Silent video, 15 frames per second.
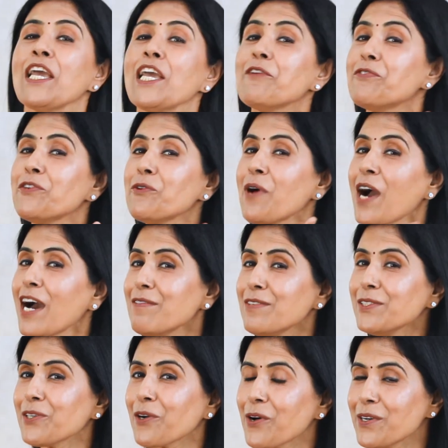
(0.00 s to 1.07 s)
If you
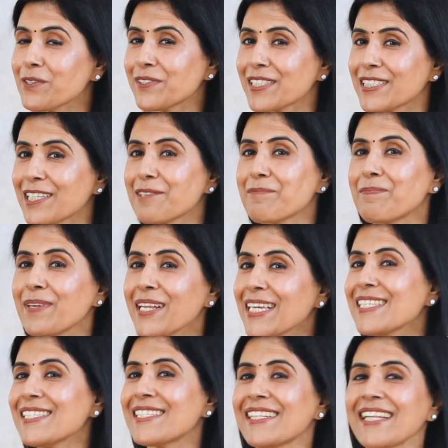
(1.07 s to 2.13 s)
haven't already,
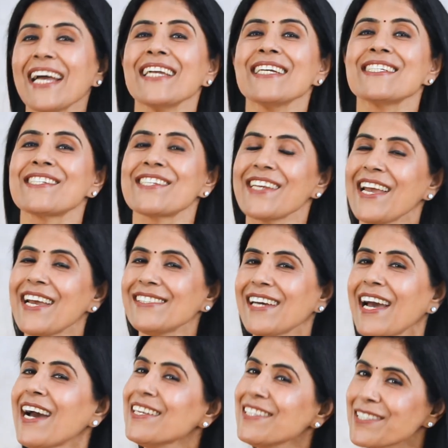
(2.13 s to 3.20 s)
please like, share
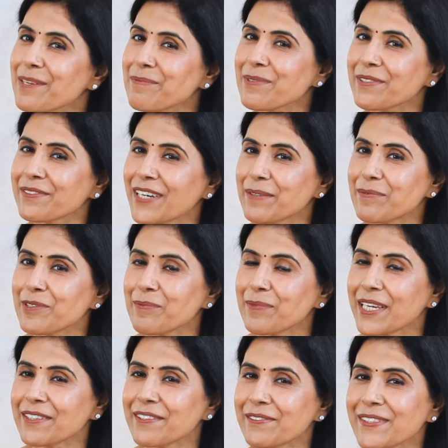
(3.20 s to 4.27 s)
and subscribe to
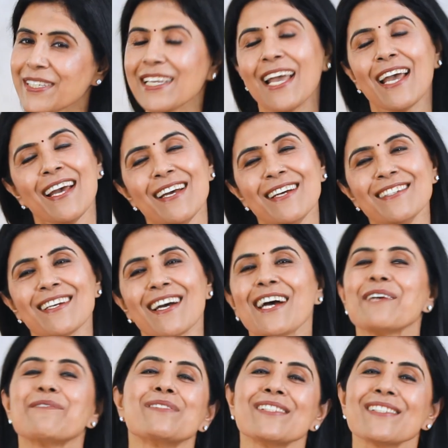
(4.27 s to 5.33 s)
Maitri, and
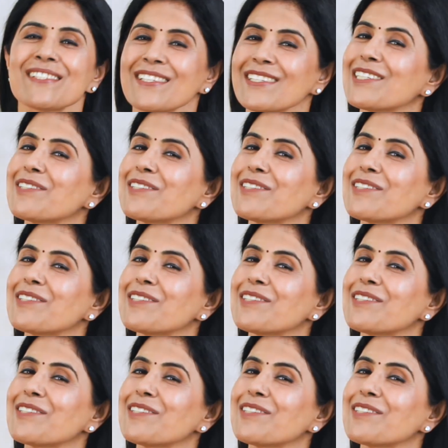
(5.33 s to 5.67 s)
I will see